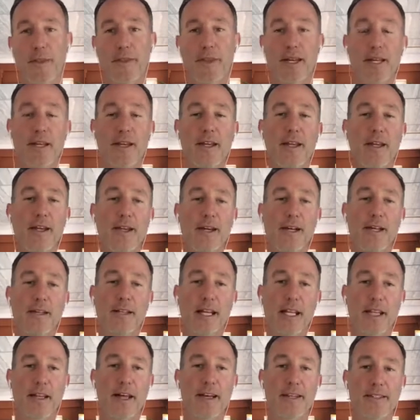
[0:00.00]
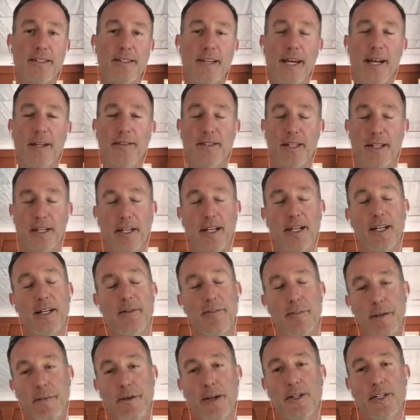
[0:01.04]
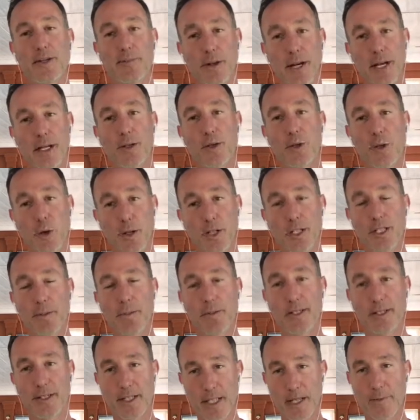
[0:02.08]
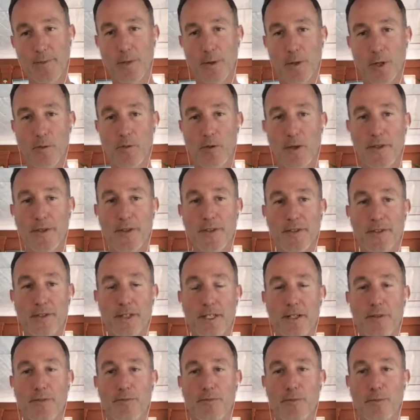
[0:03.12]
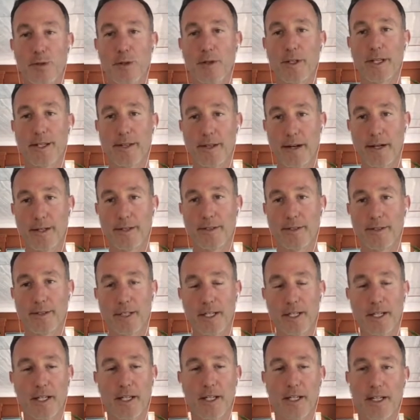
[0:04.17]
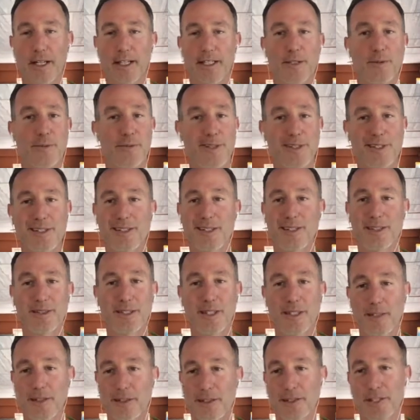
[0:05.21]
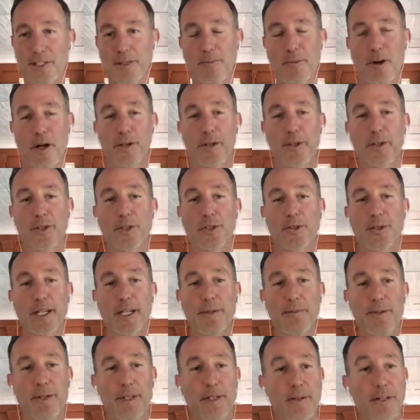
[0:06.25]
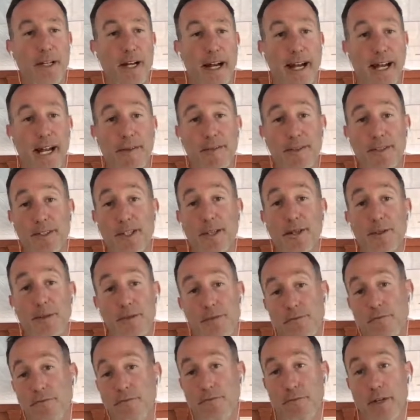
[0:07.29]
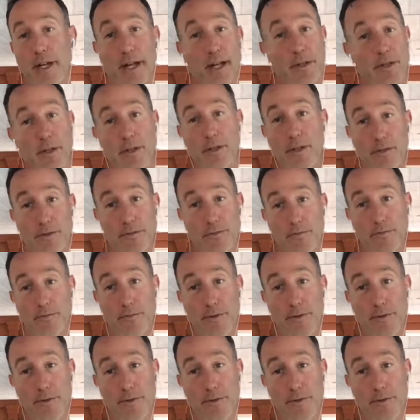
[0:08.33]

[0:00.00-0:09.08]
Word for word: And then late last night, I was like, maybe I should probably look a little bit deeper into what this thing really does, because it was just a small little trade. But I have to tell you, I gotta tell